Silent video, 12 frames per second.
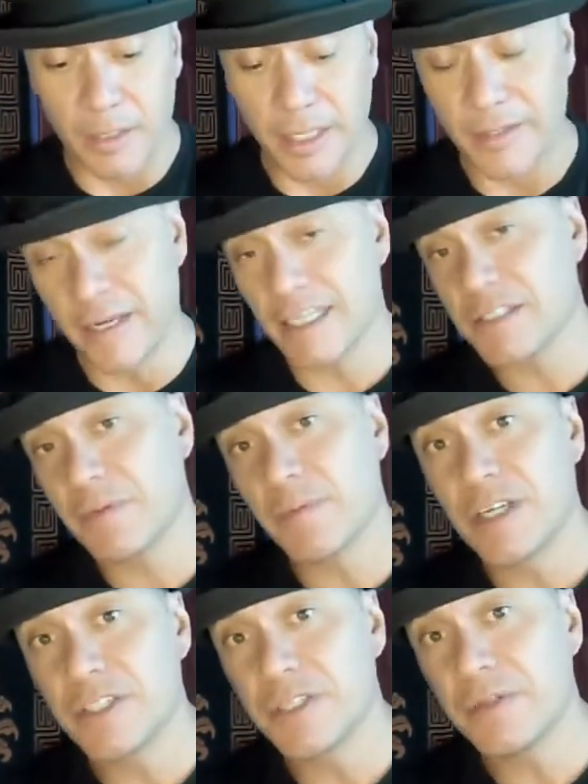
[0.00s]
Okay, the next thing we
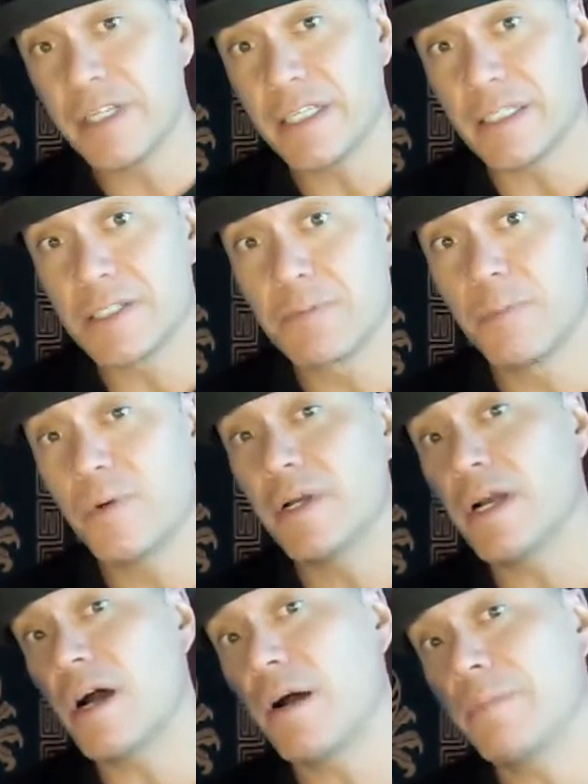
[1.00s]
want to do is
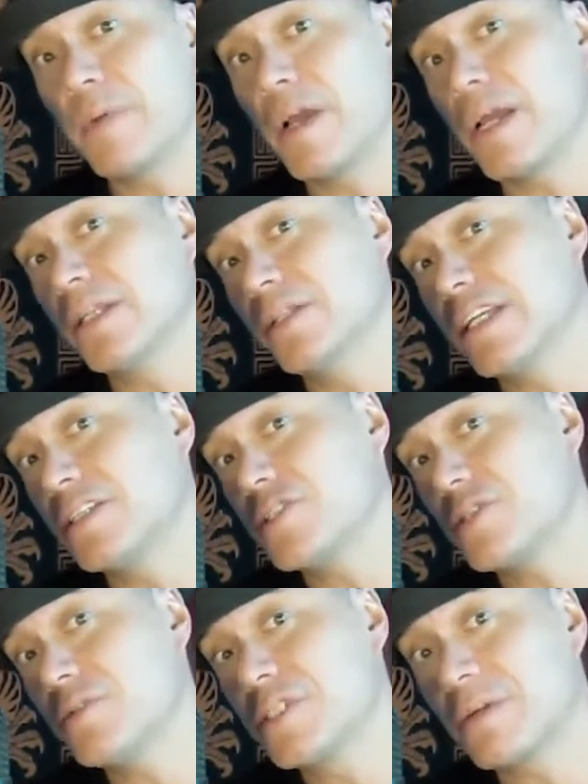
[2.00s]
put up a link
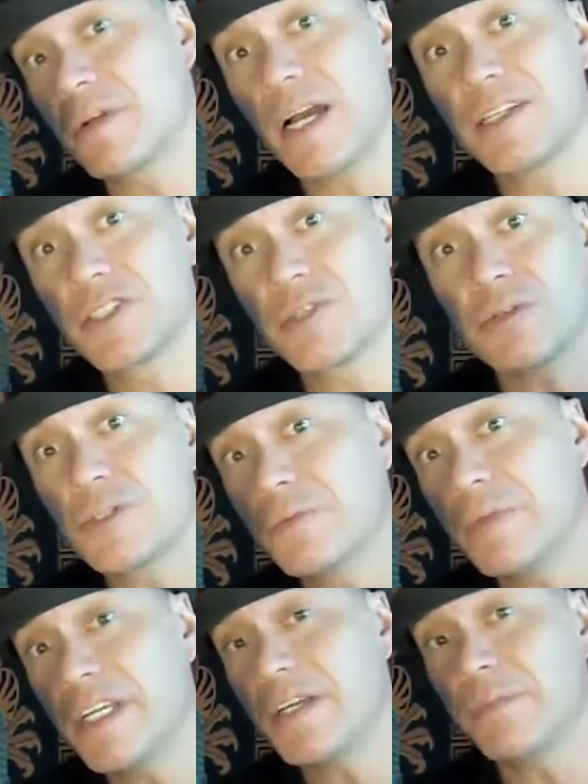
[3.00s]
to some kind of social
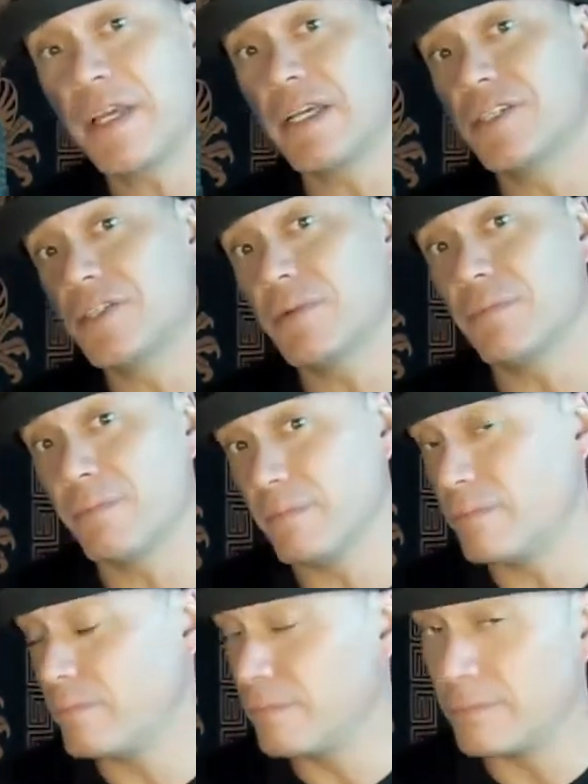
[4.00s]
media page,
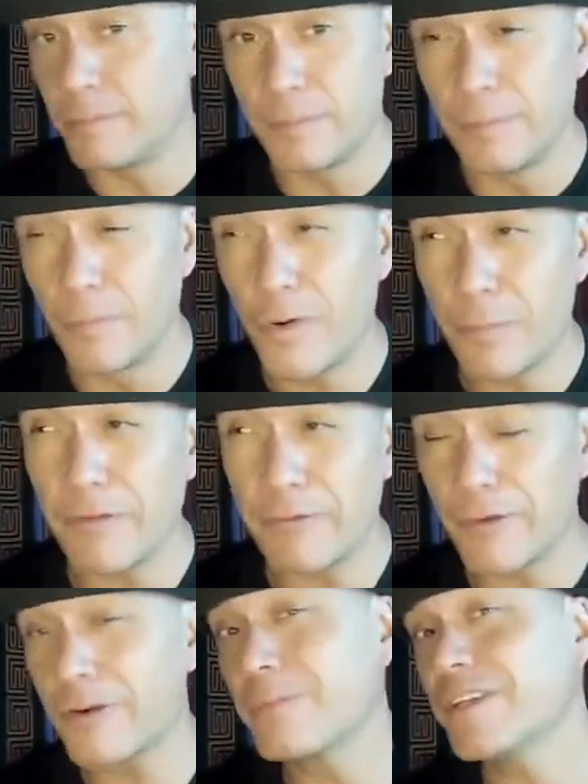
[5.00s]
more
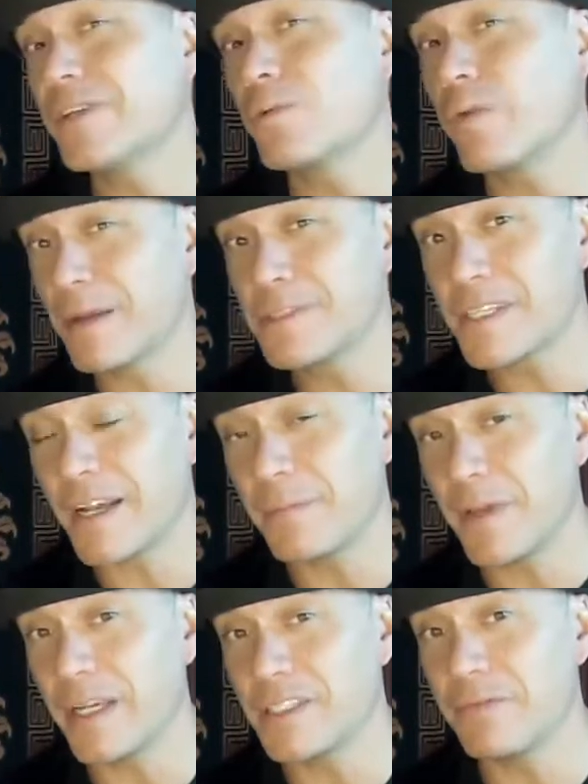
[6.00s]
preferably your website
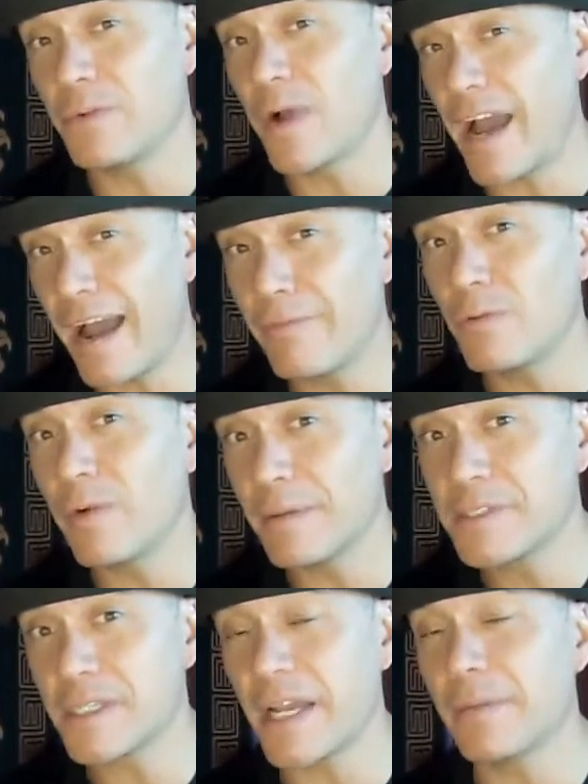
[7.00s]
page. If you have a
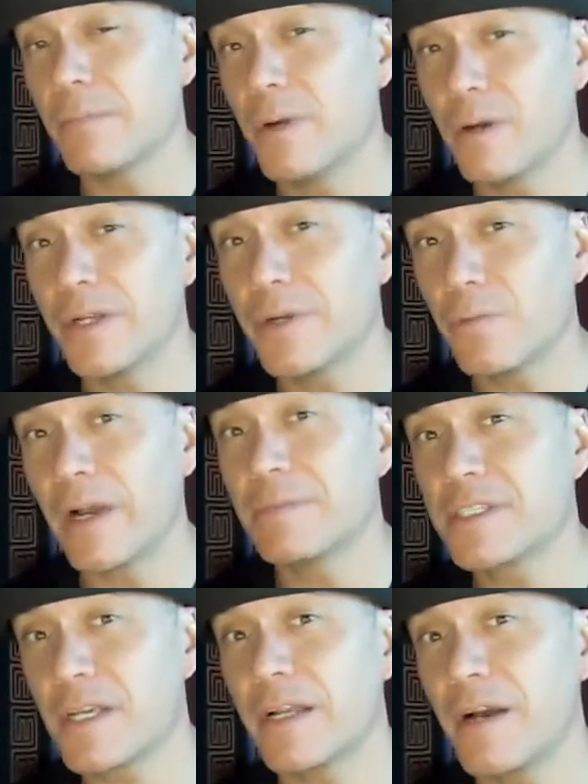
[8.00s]
website, put your
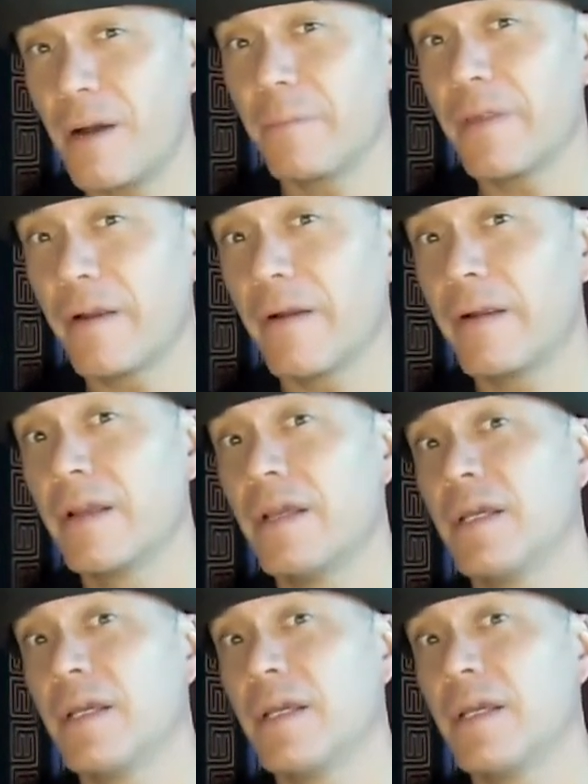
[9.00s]
website up there.